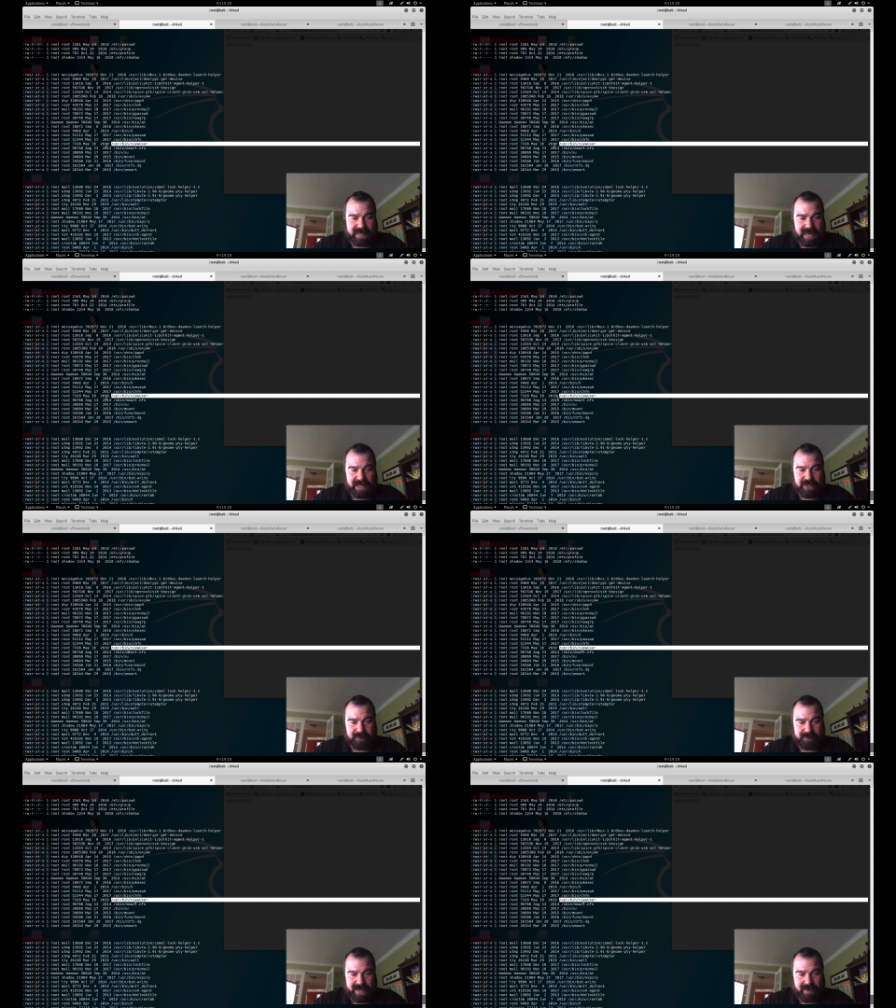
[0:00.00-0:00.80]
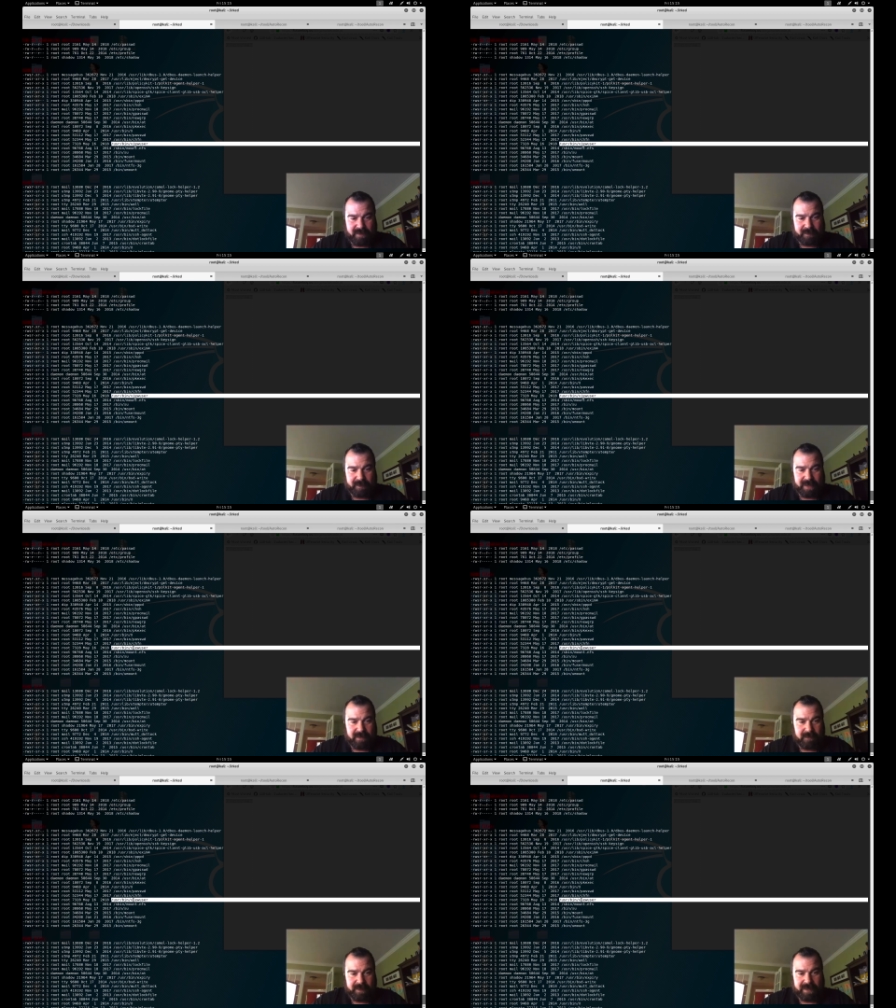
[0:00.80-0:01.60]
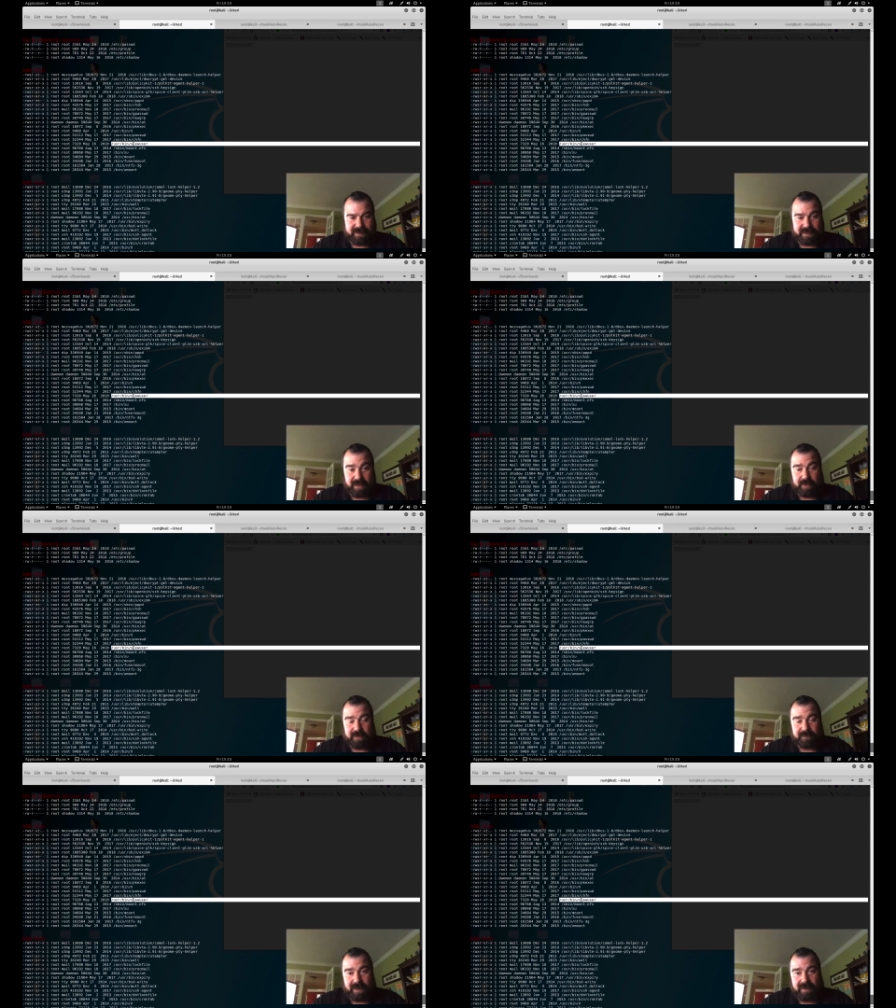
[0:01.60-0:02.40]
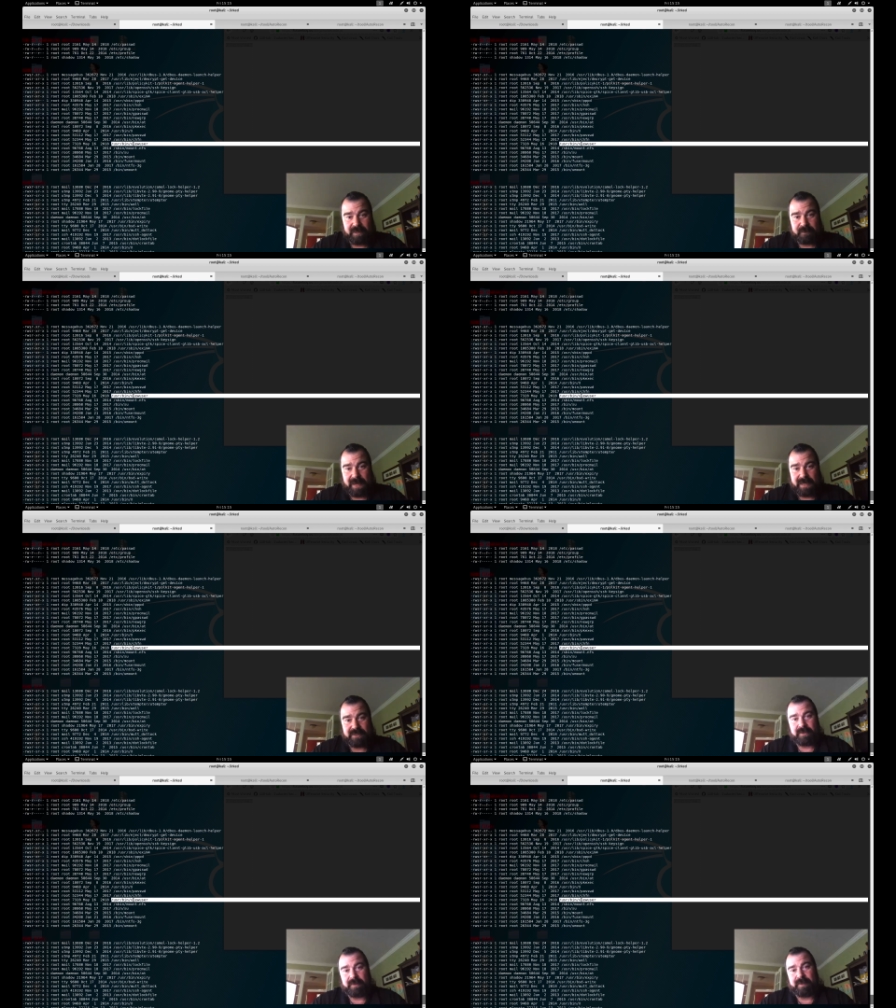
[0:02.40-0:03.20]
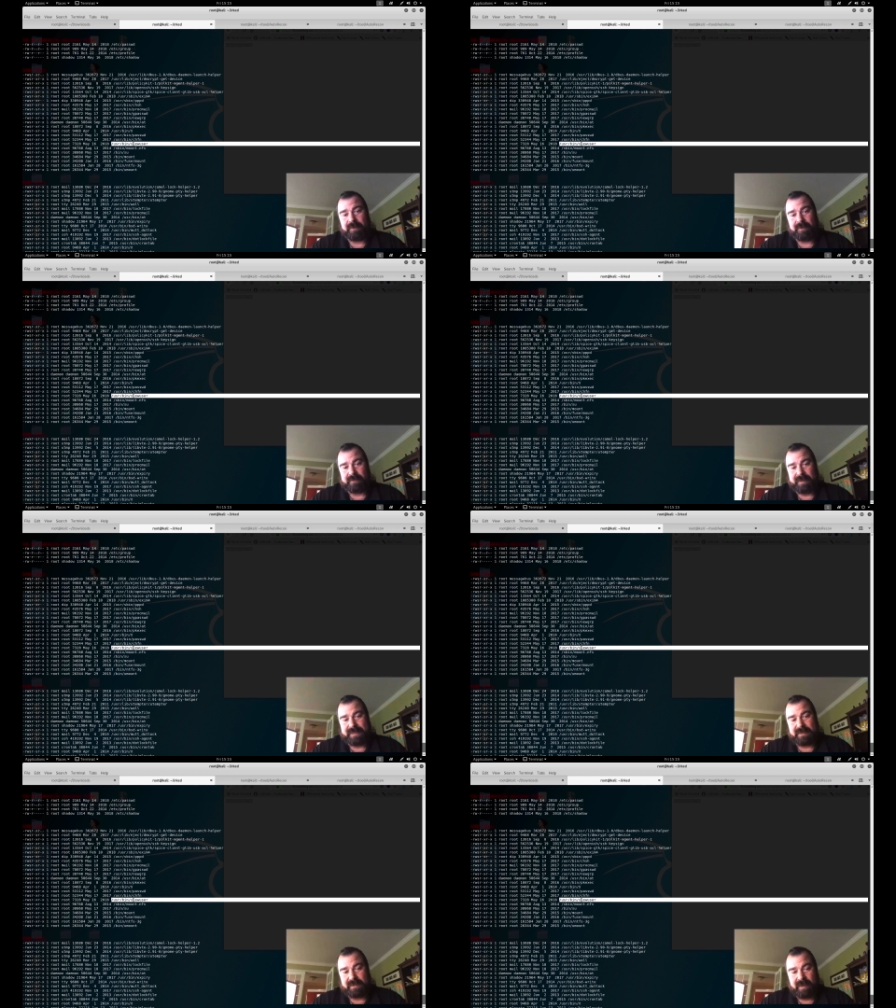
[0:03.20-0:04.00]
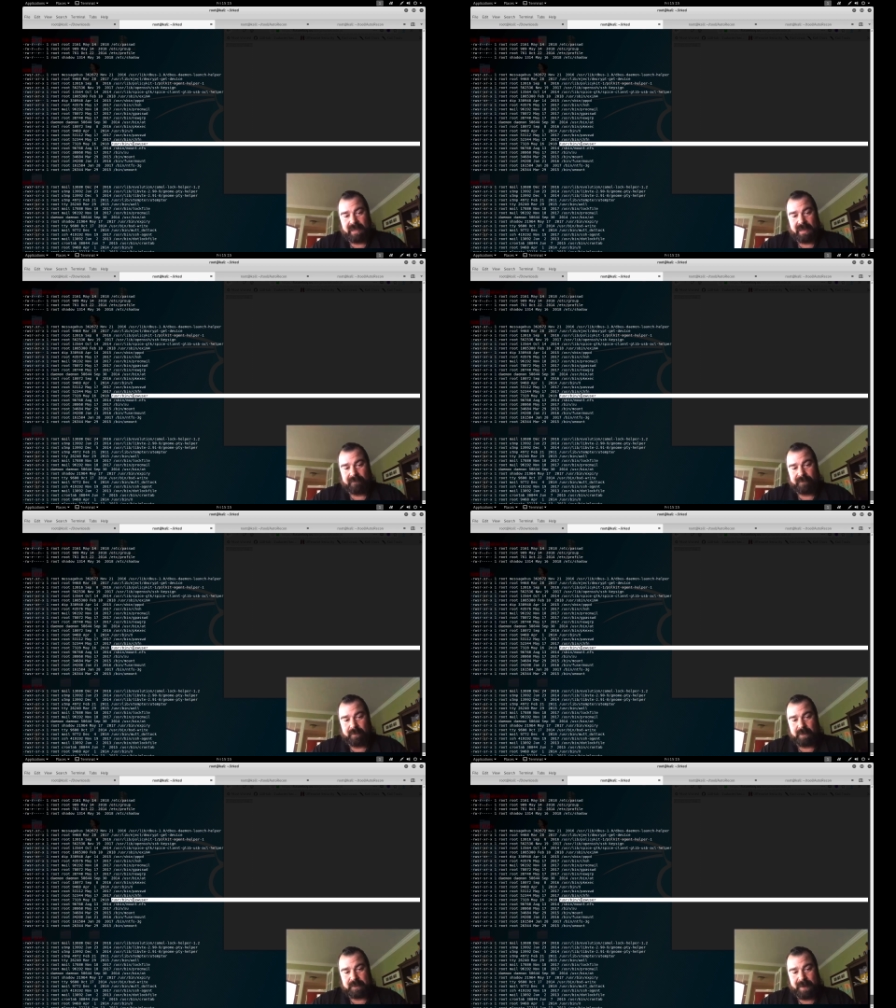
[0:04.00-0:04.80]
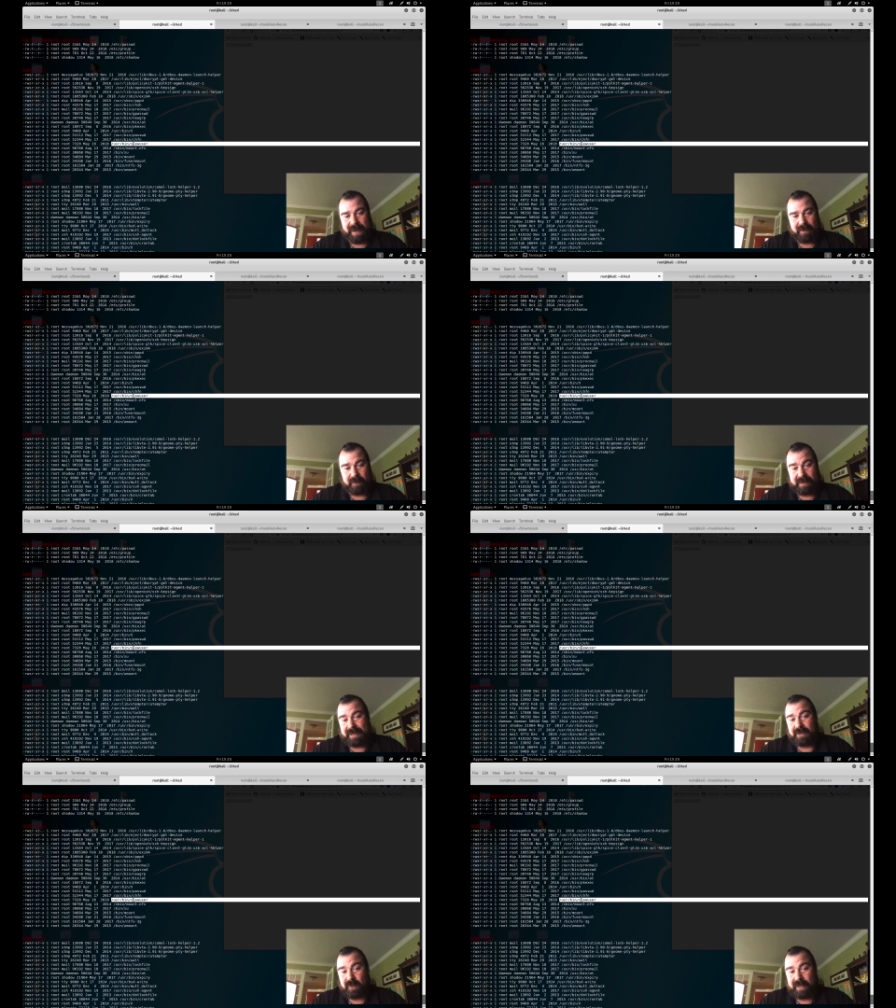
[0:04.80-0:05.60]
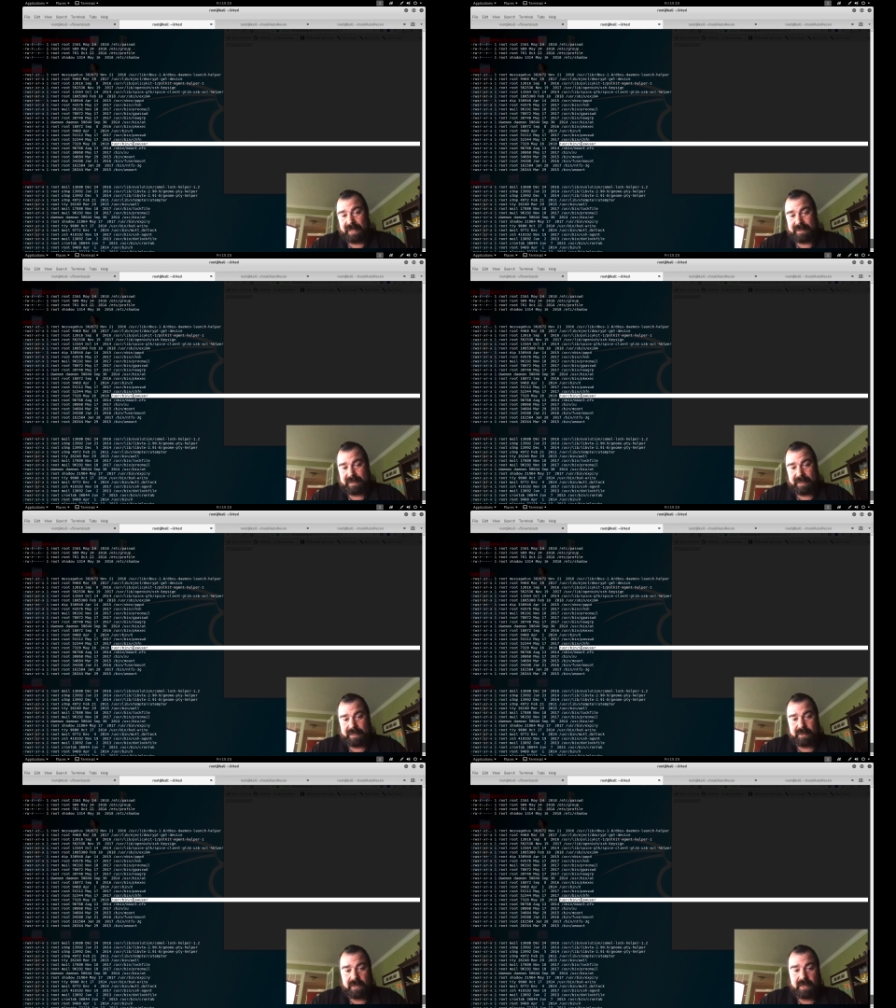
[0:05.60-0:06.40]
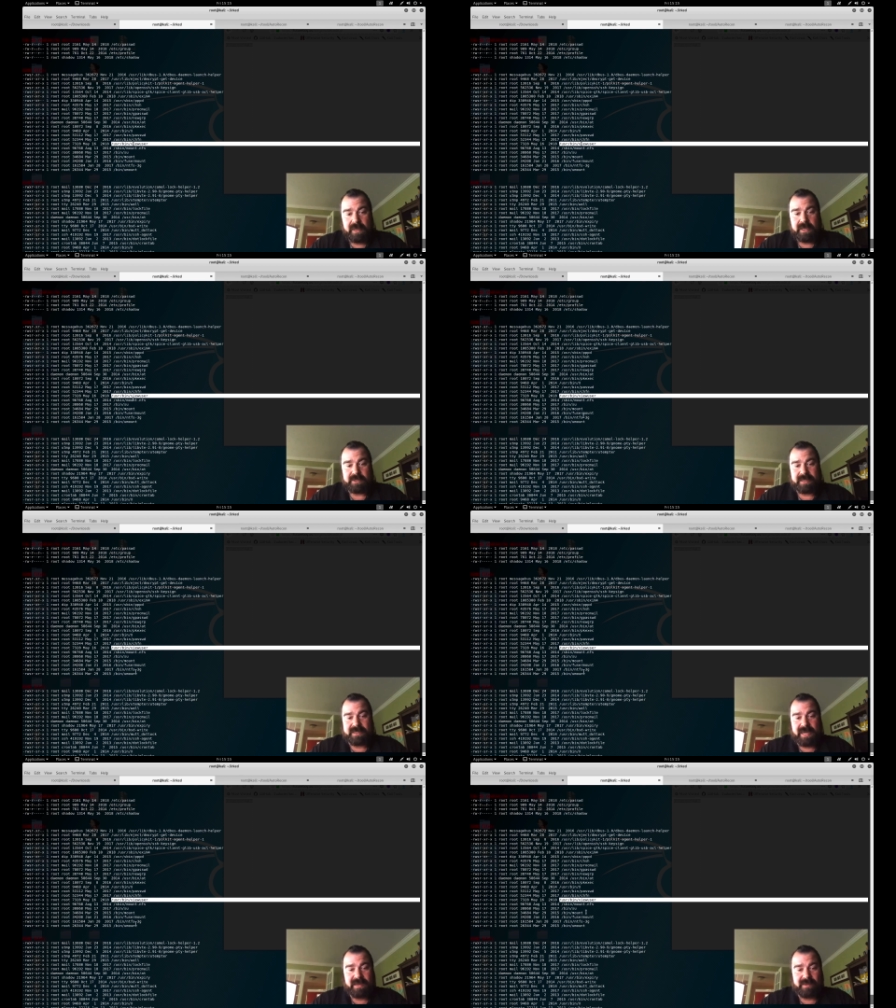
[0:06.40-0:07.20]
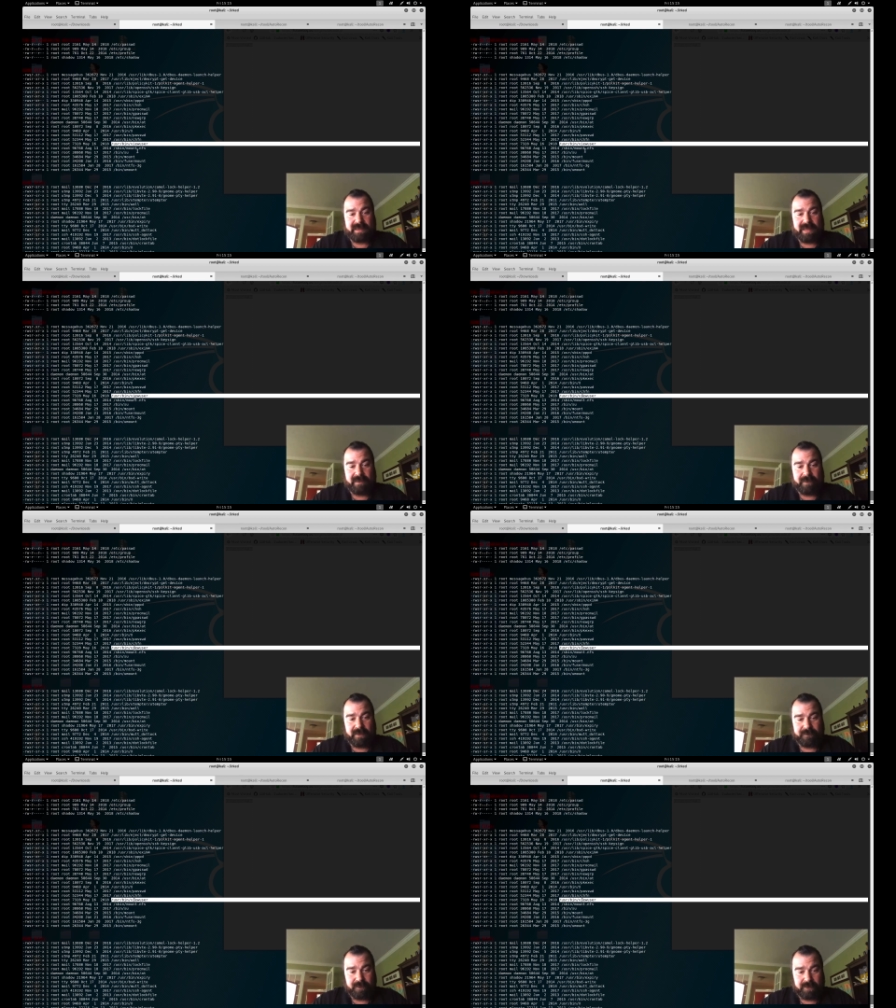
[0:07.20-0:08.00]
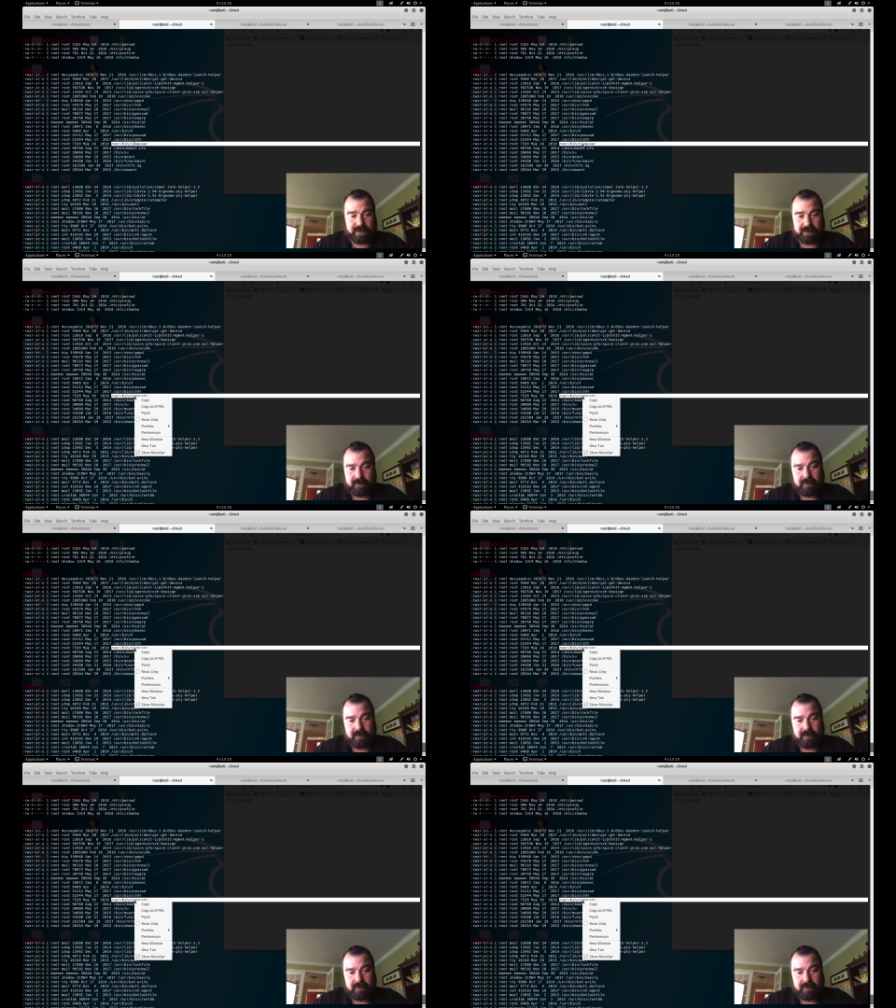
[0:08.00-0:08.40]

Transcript: kind of jumps out at me, being as the newest file in this box only being released a few months back within 2018. So I decided to look at that file first.